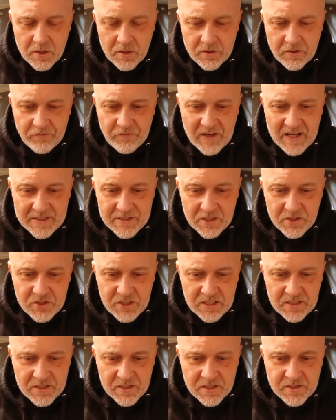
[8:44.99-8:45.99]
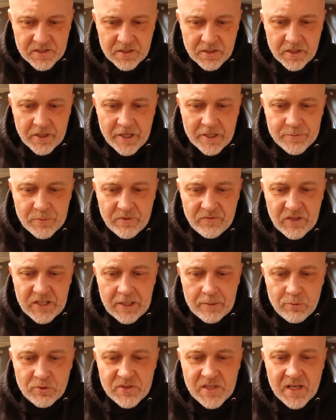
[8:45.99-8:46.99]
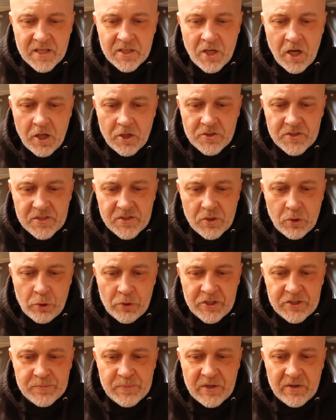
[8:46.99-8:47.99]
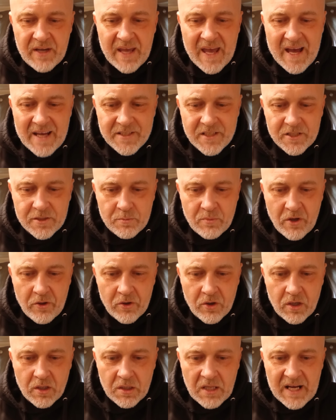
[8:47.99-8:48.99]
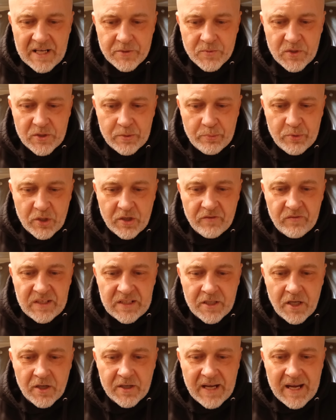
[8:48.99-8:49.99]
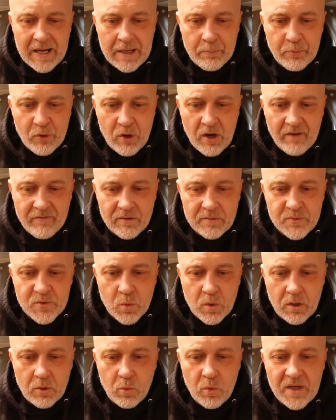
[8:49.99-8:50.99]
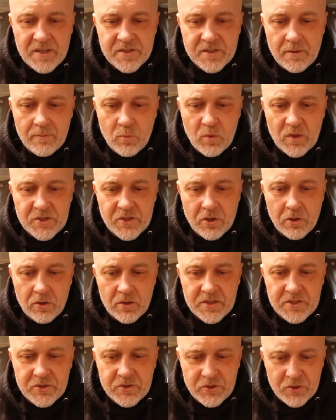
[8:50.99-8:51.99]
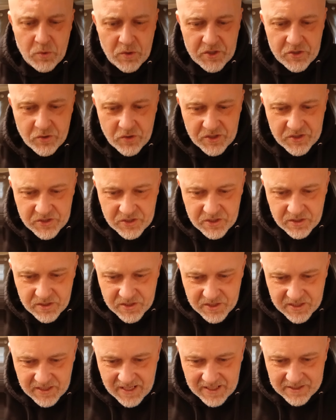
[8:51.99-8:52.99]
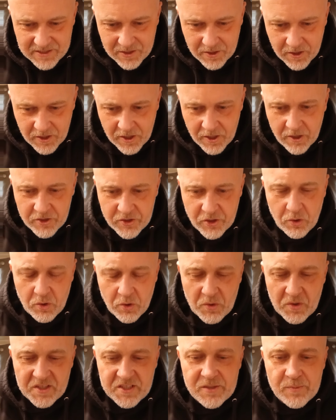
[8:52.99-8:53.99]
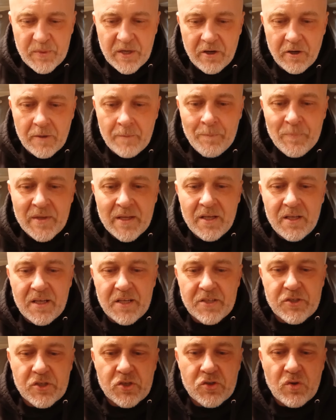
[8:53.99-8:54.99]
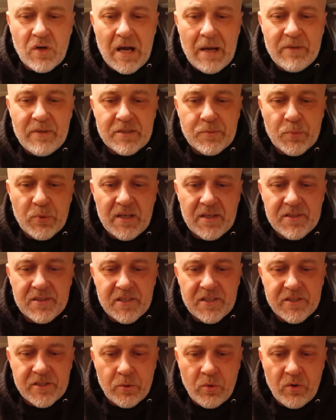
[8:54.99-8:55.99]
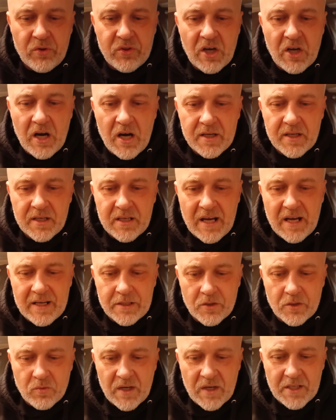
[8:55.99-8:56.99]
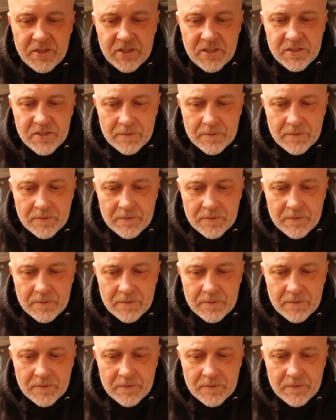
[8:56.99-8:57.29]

The fact that Jesus in the Gospel of the Hebrews acknowledges the Holy Spirit as his mother aligns with the Book of Enoch and Proverbs, where wisdom, which early Jewish Christians connected to the Holy Spirit, is described as pre-existing with God and guiding the righteous.